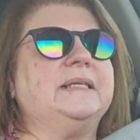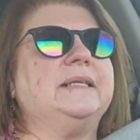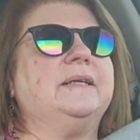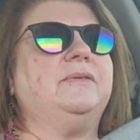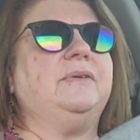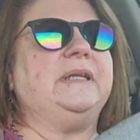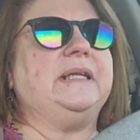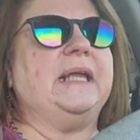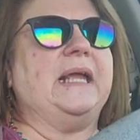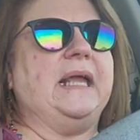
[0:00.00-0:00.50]

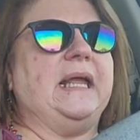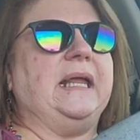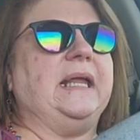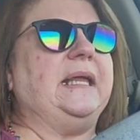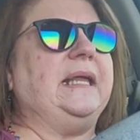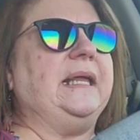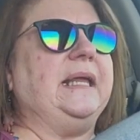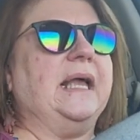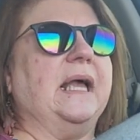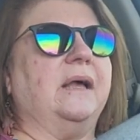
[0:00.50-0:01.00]
So
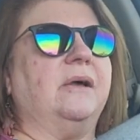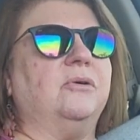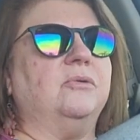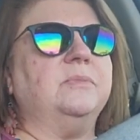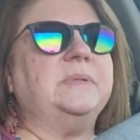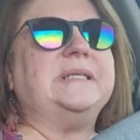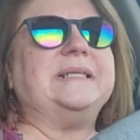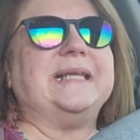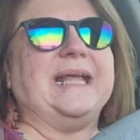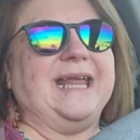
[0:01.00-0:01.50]
yay, he got
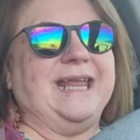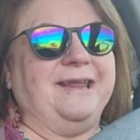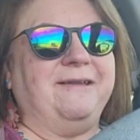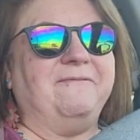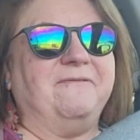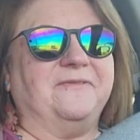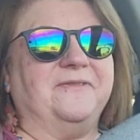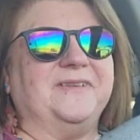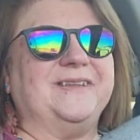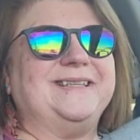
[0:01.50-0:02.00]
home
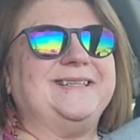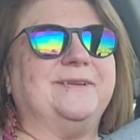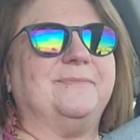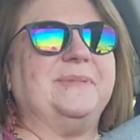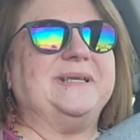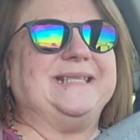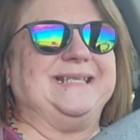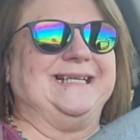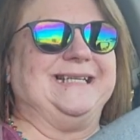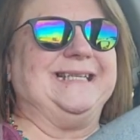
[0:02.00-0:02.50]
safe. So
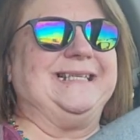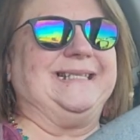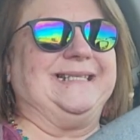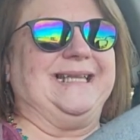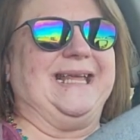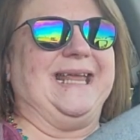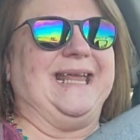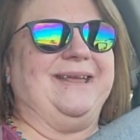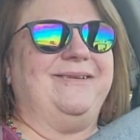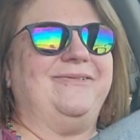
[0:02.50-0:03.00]
my son is
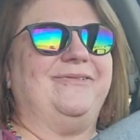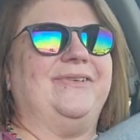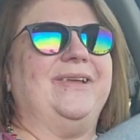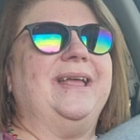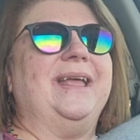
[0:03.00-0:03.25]
safe.